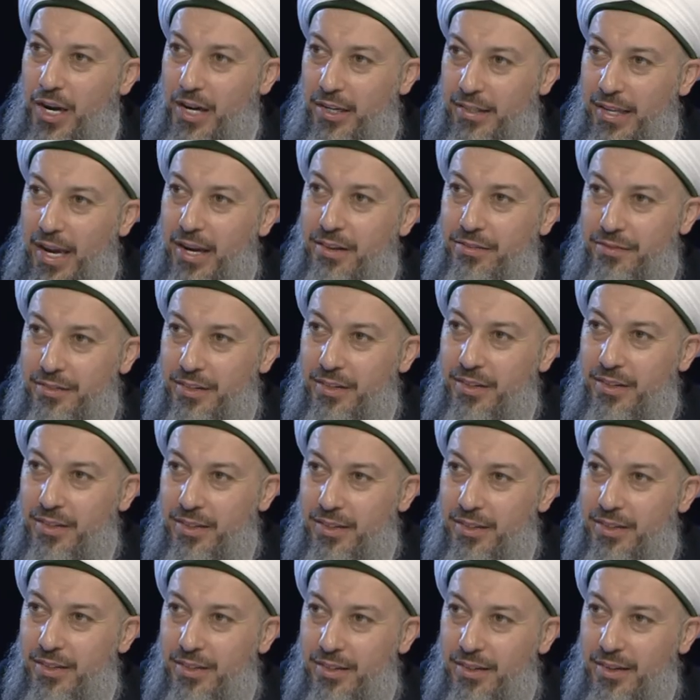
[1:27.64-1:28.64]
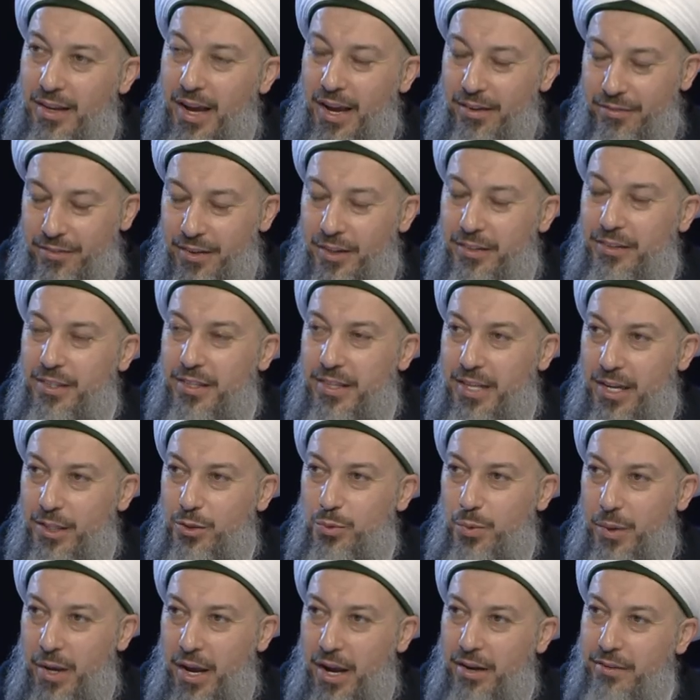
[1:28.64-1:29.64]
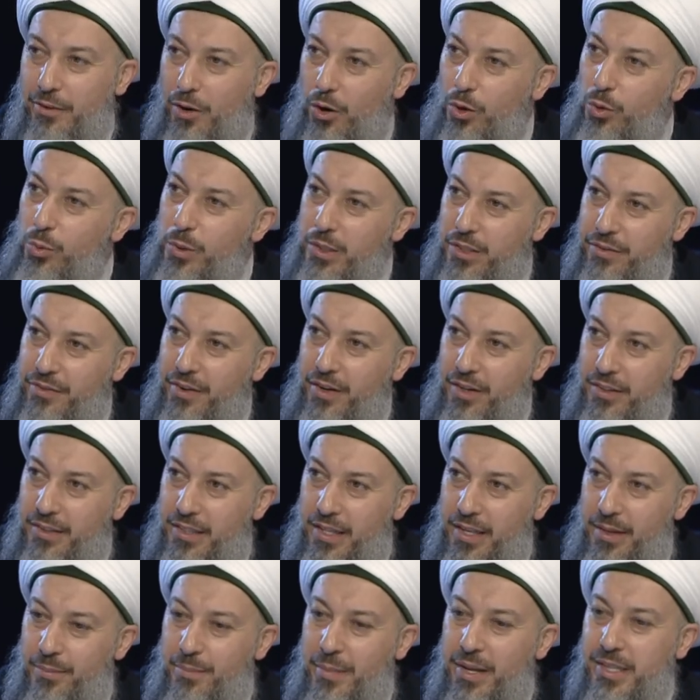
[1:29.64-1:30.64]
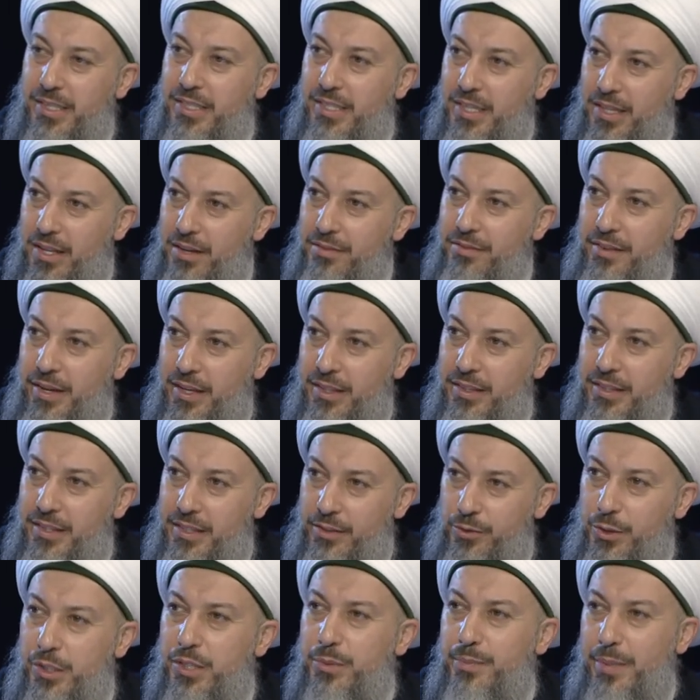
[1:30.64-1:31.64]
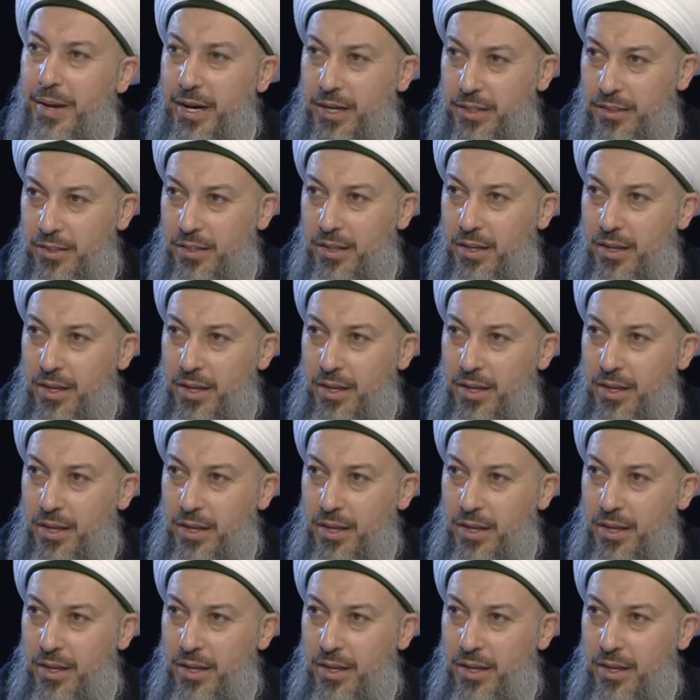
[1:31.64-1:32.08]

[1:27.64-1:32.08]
I felt it that way. I always felt immense love and respect.